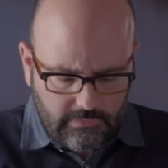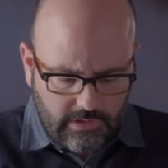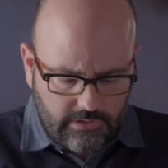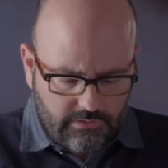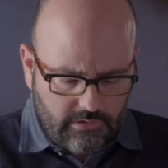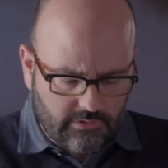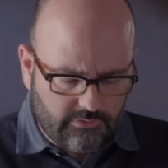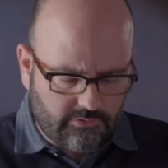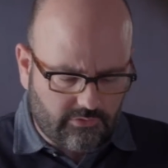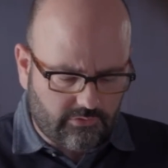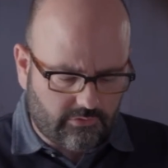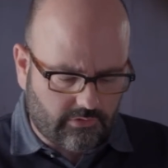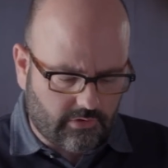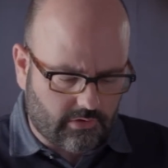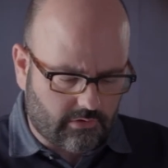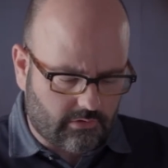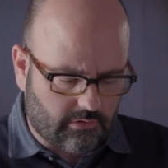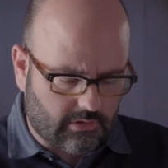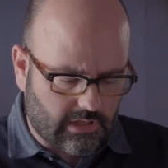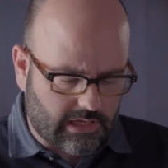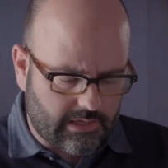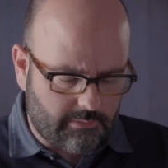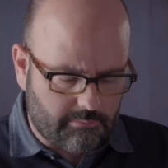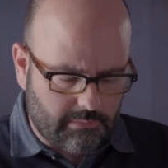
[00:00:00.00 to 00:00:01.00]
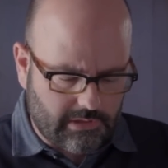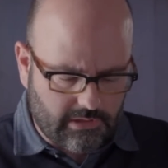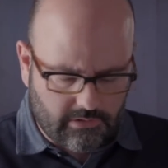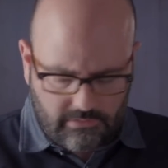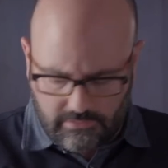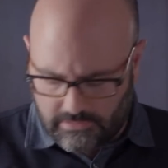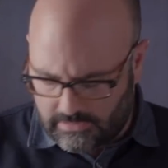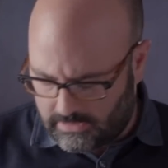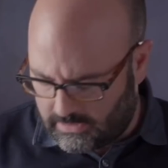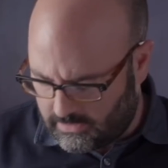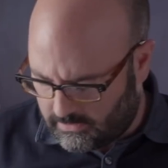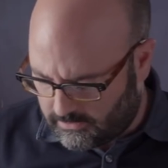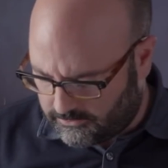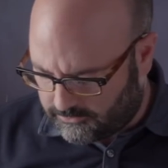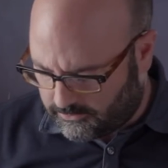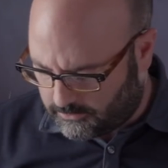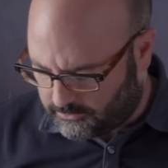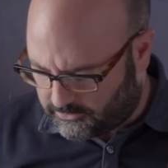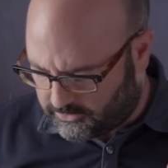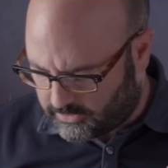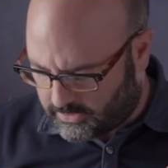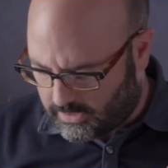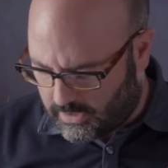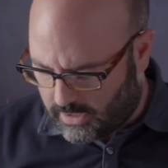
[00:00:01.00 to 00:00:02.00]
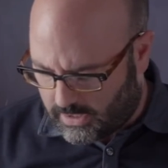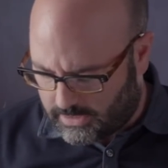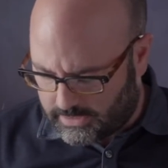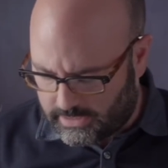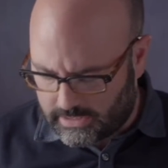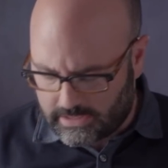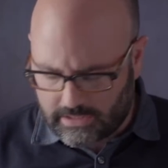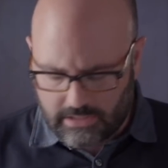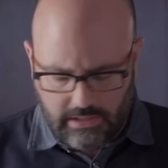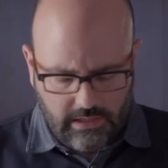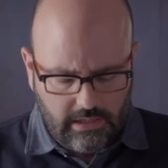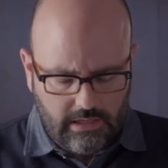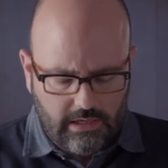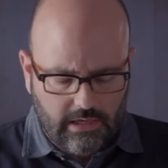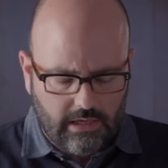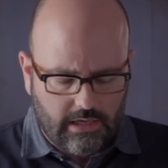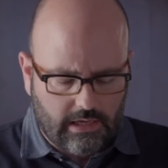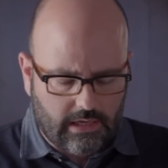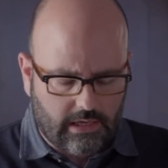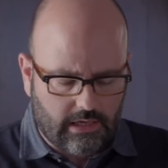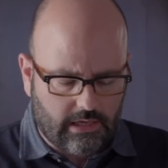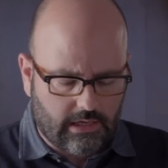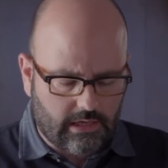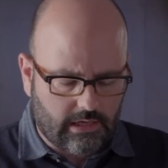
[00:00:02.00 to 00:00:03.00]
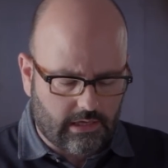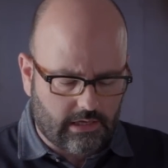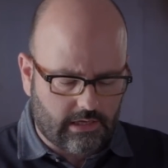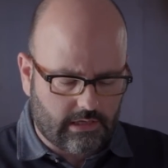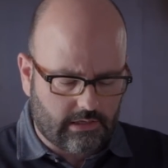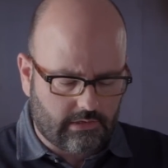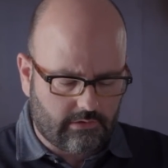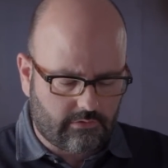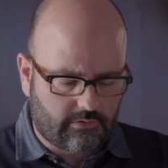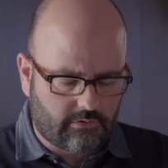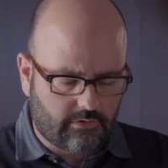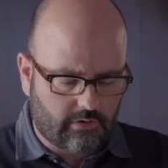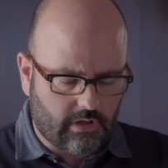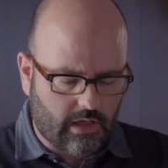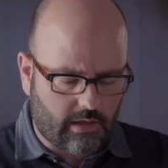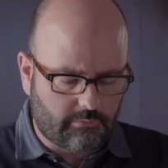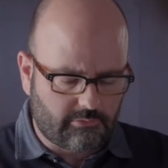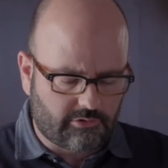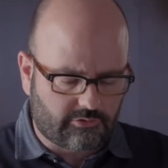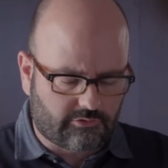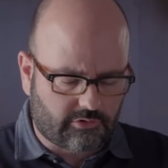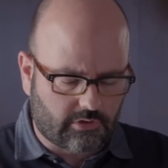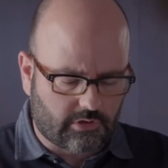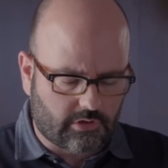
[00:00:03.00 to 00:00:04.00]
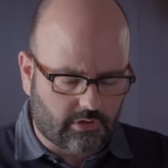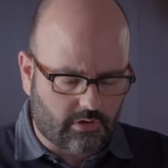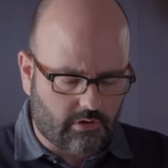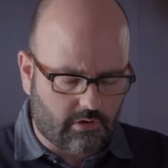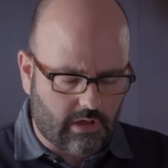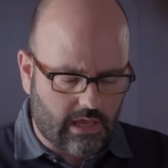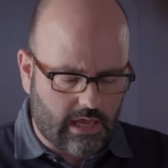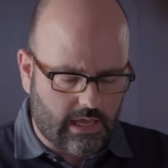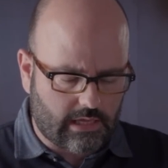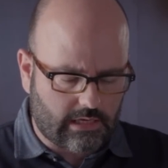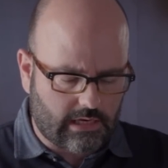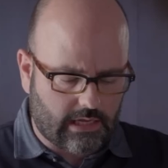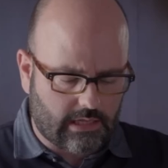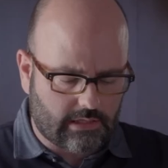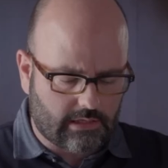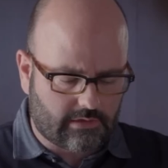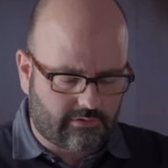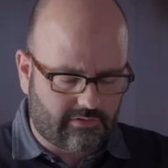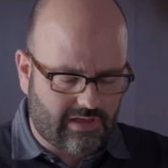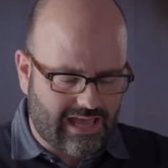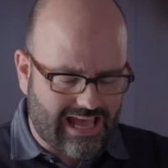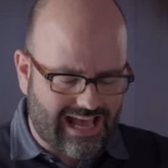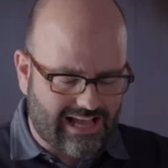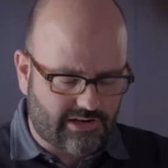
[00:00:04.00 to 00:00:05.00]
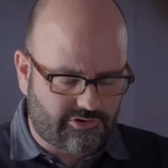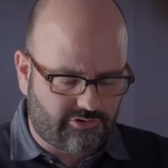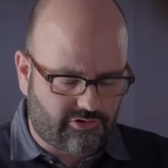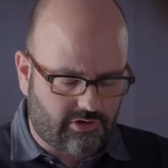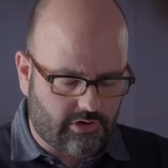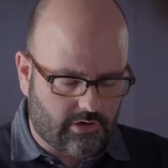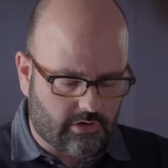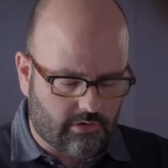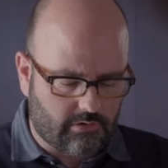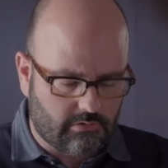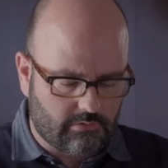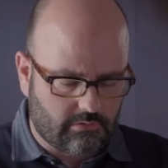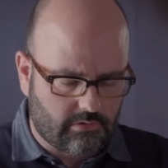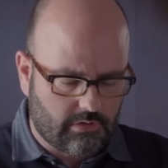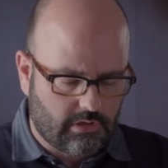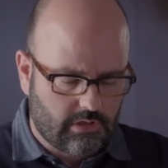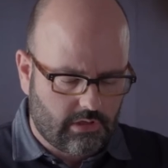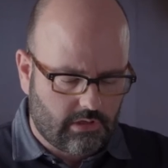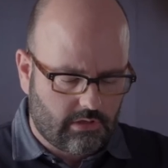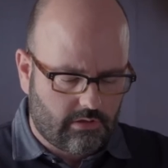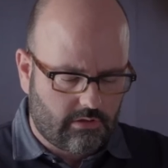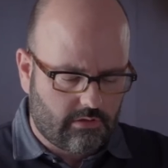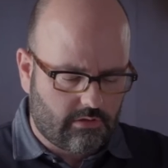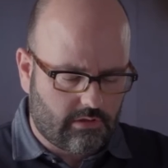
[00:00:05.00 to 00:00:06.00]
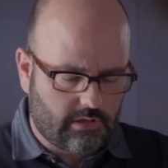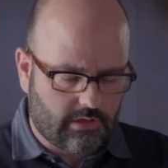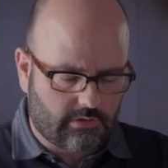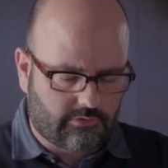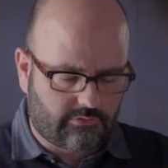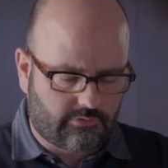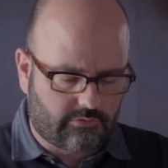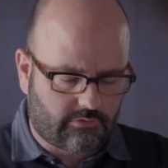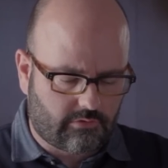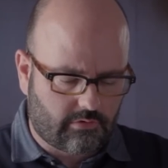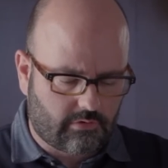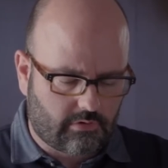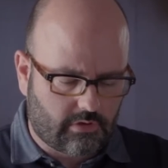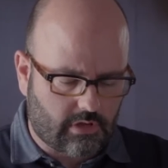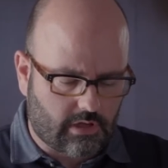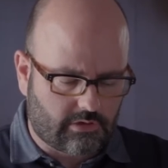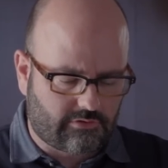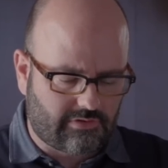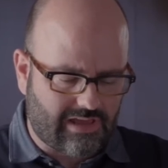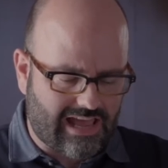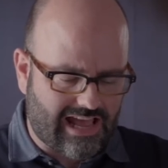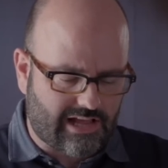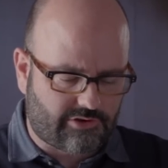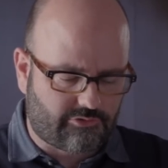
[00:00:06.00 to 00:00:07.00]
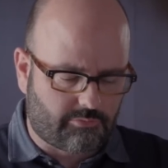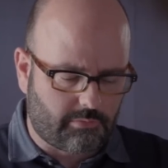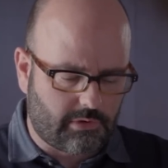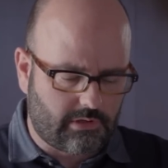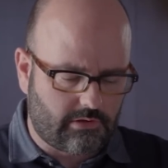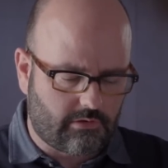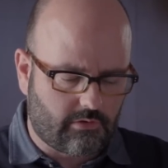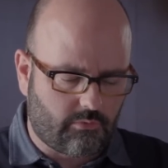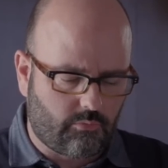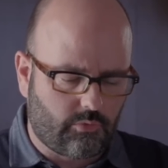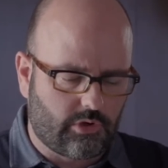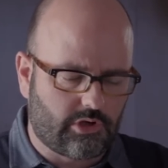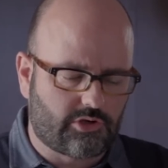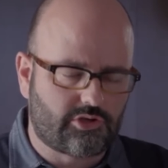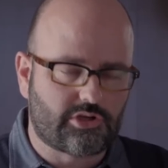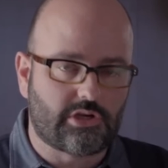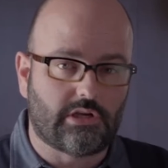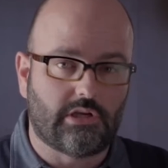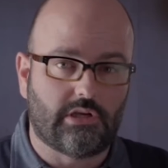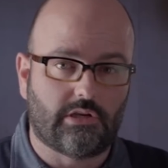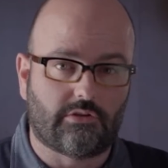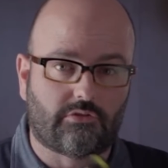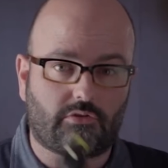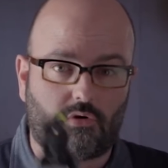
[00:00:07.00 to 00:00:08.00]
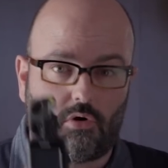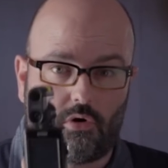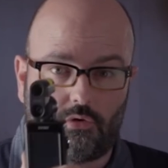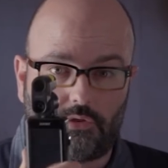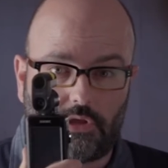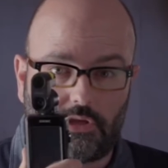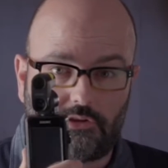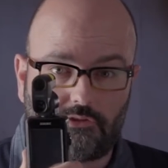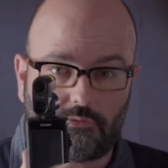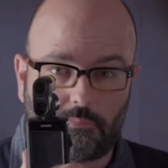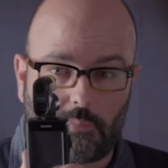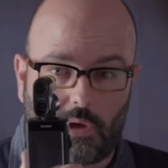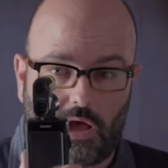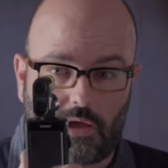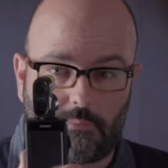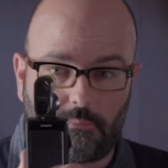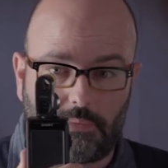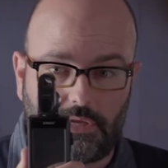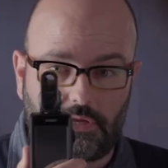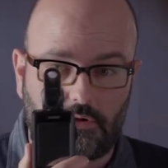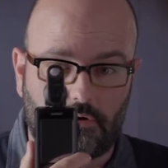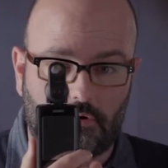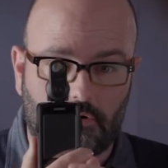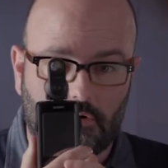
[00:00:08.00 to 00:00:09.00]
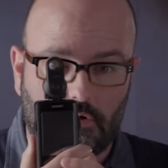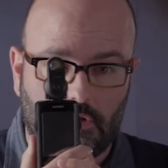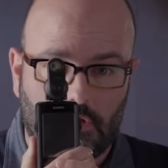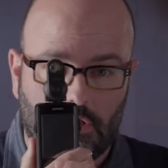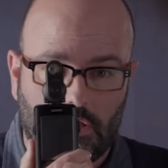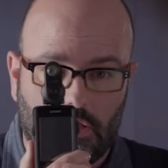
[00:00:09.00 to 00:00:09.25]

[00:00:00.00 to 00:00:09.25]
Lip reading: This is a light meter here from Sekonic, and I'm just going to go ahead and attach here this attachment, which is called a spot meter.